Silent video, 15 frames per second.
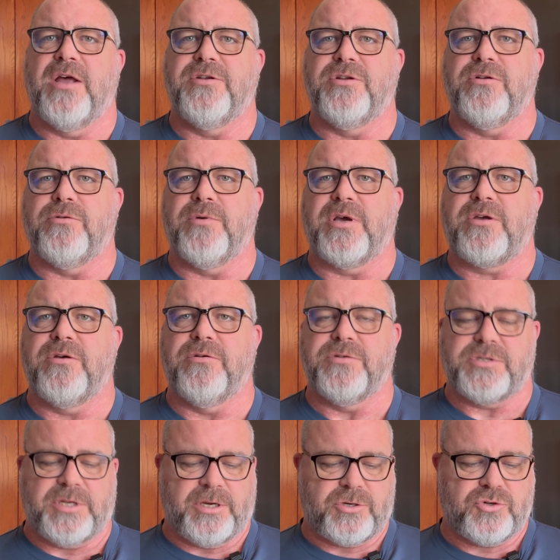due to
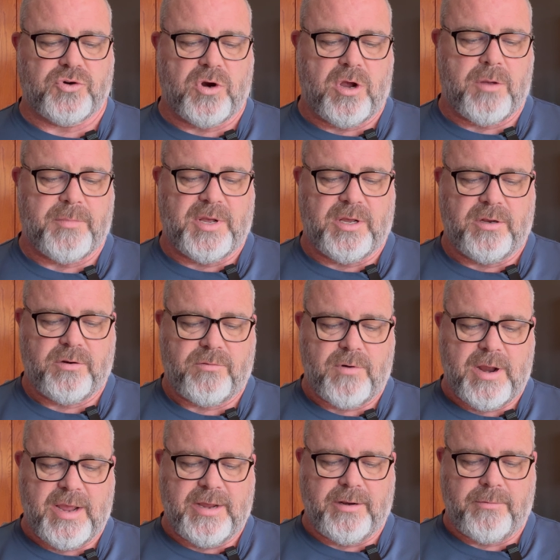acoustic trauma,
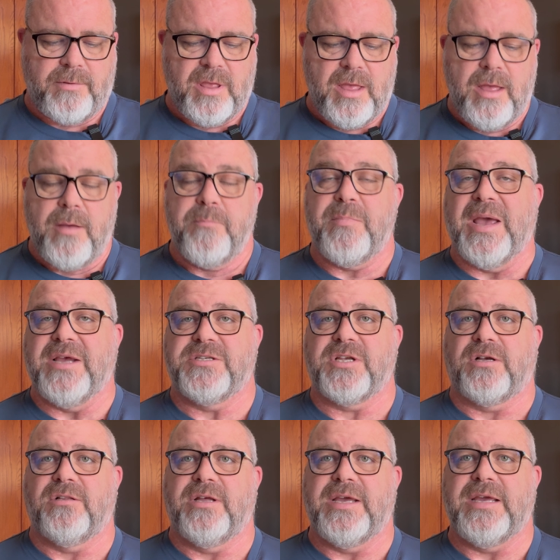right?
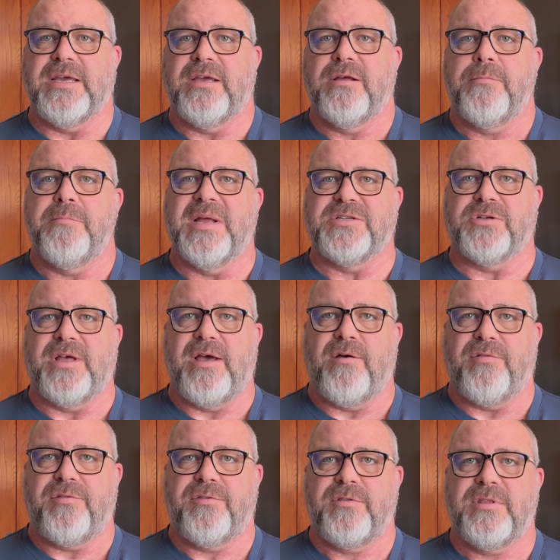Basically, mental
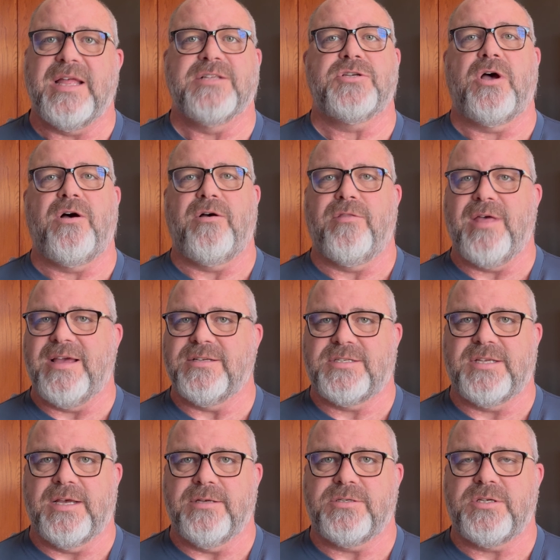health. That's all that
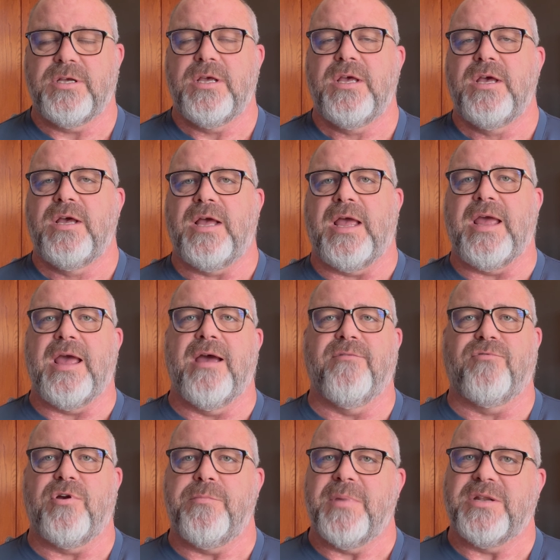says.
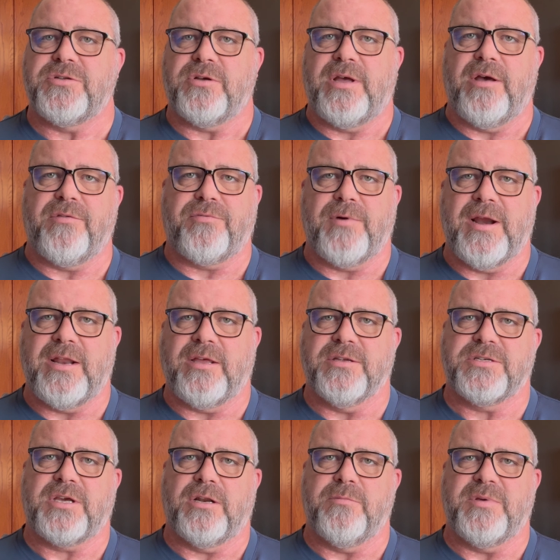Every mental health rating
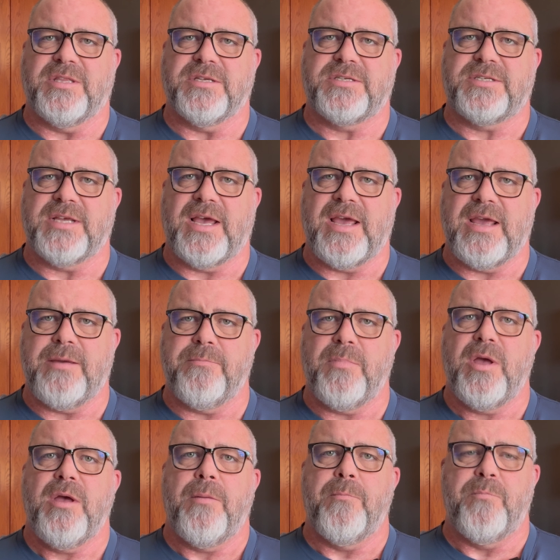is going to be the same,
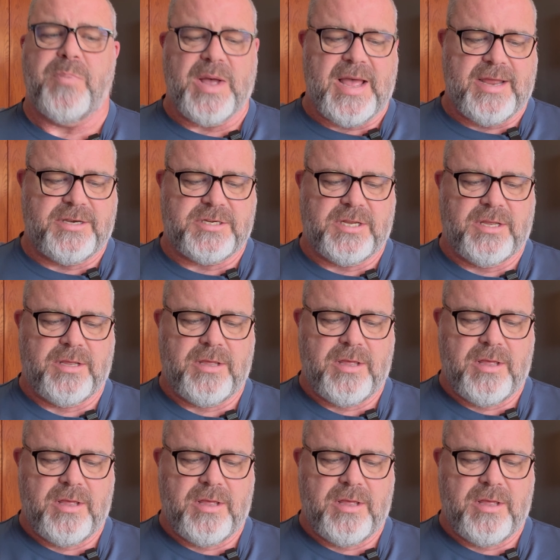but